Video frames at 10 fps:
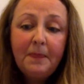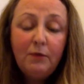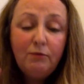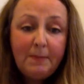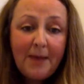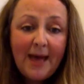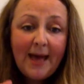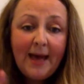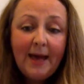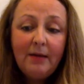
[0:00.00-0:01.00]

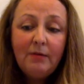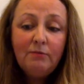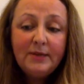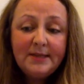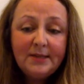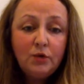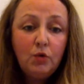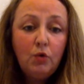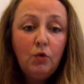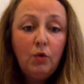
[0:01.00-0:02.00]
repair,
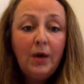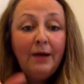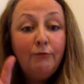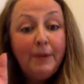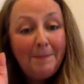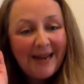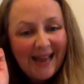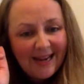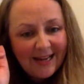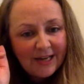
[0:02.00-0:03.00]
restore, and
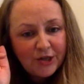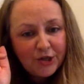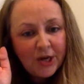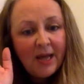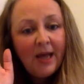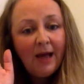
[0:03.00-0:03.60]
replenish. And